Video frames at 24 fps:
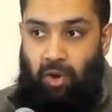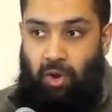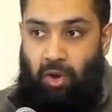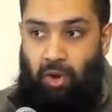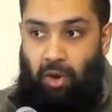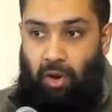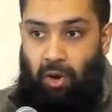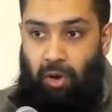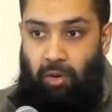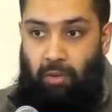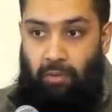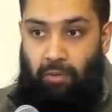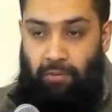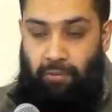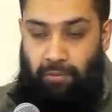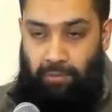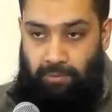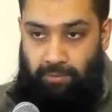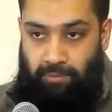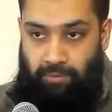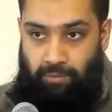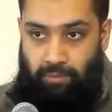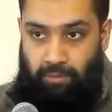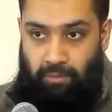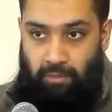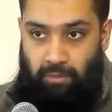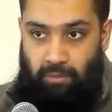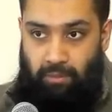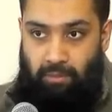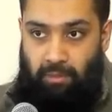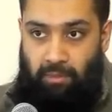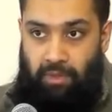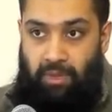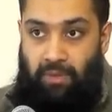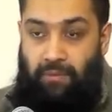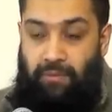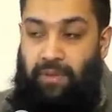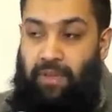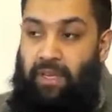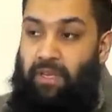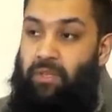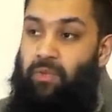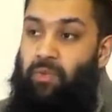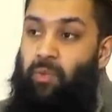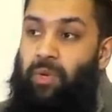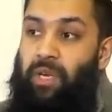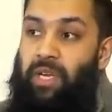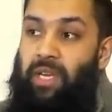of the
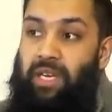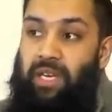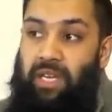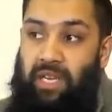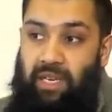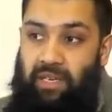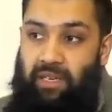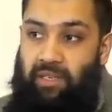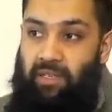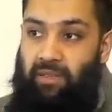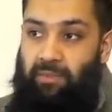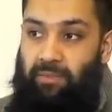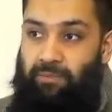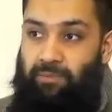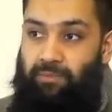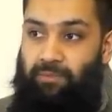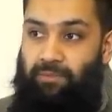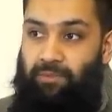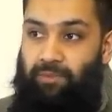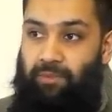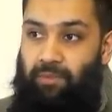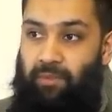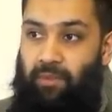things we need